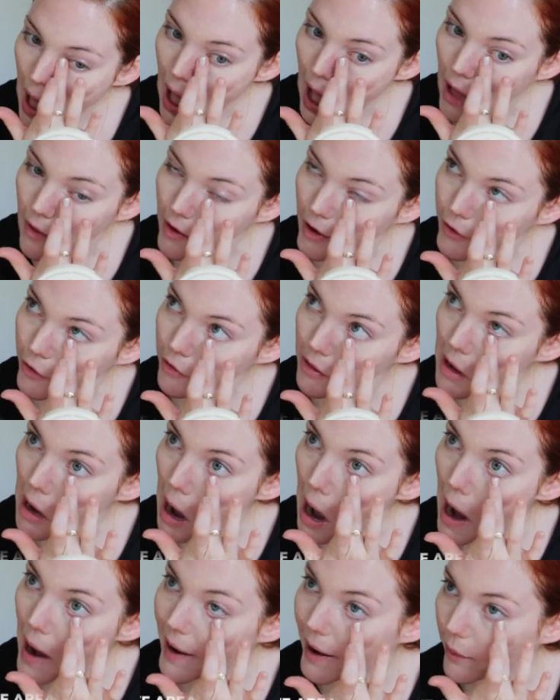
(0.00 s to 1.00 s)
And under the
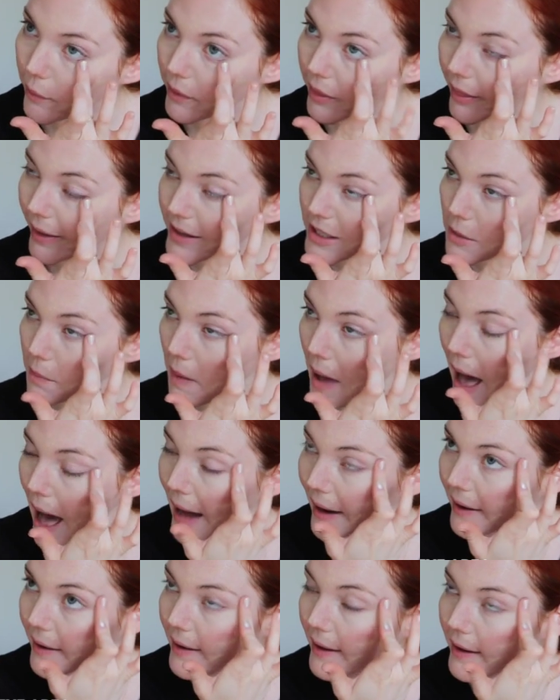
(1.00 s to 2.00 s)
eye, I really like to
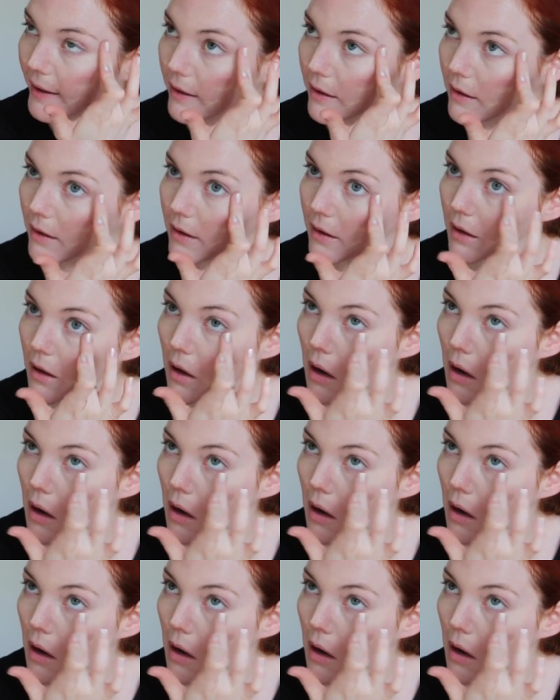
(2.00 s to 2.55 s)
pat it in.